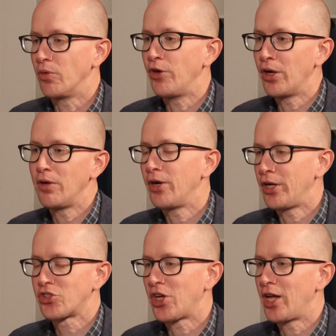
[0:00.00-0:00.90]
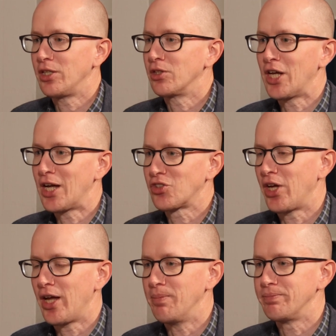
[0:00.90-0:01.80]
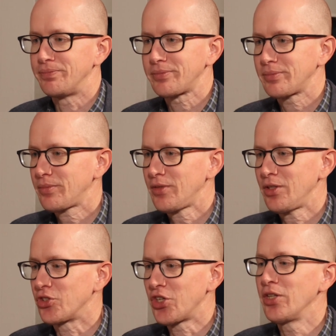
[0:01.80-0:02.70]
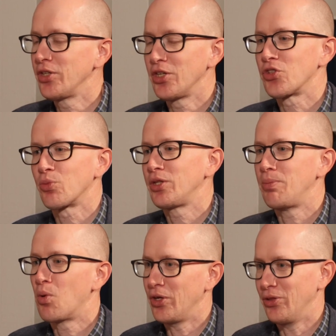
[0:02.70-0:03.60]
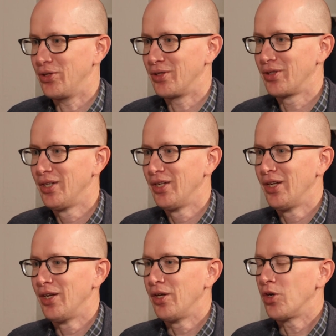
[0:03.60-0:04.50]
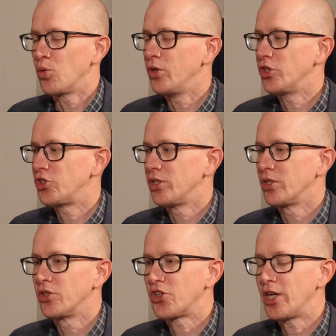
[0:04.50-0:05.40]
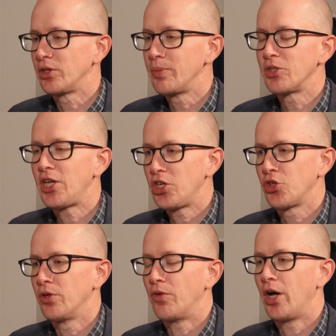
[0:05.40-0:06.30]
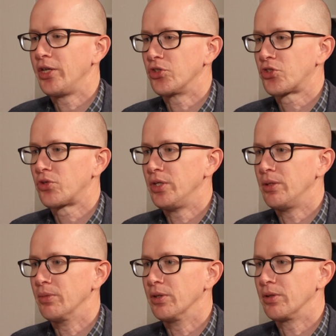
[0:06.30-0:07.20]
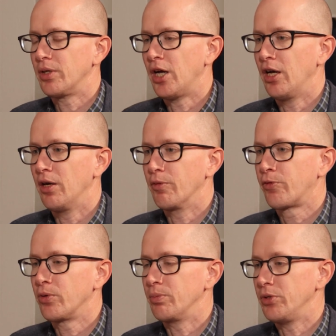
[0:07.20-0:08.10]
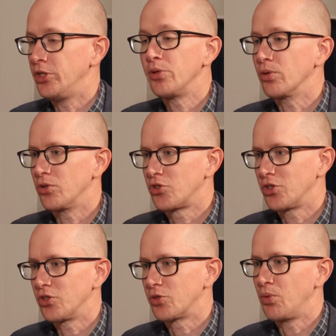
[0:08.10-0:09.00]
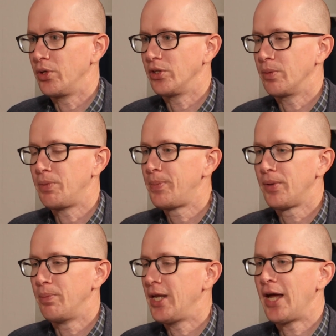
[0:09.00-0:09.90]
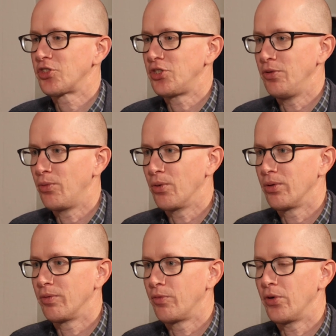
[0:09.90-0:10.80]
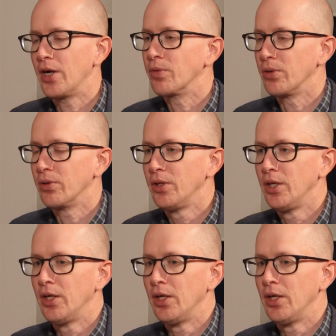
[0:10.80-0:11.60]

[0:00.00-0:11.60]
So very, very exciting, lots of hype. The second thing is the really boring thing, which is a limitation of AudienceStream for years at this point that people have been asking for forever